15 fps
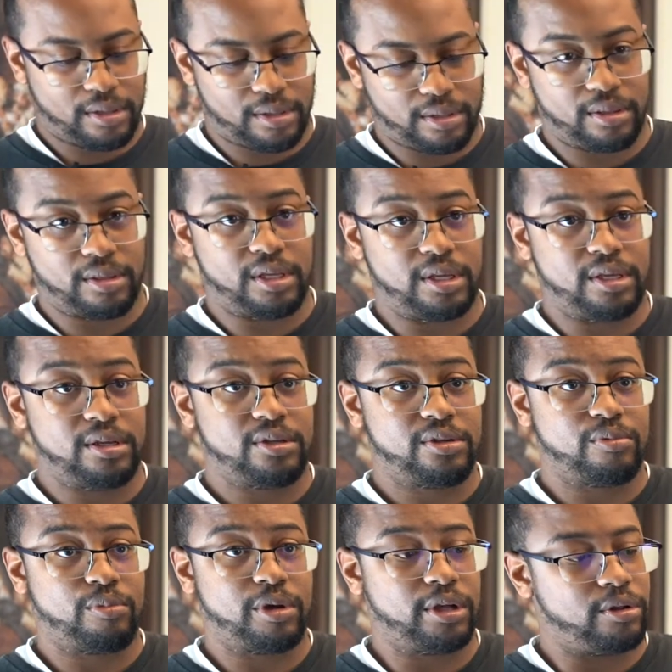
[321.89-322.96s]
These
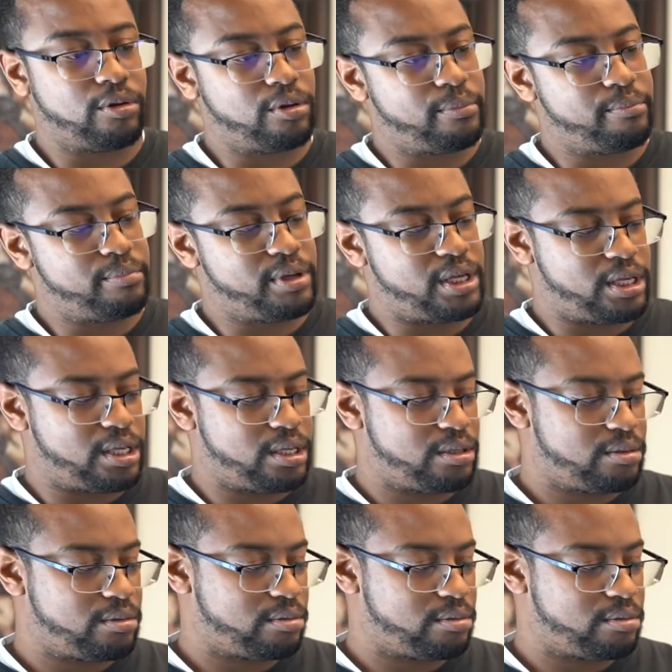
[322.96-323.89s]
will be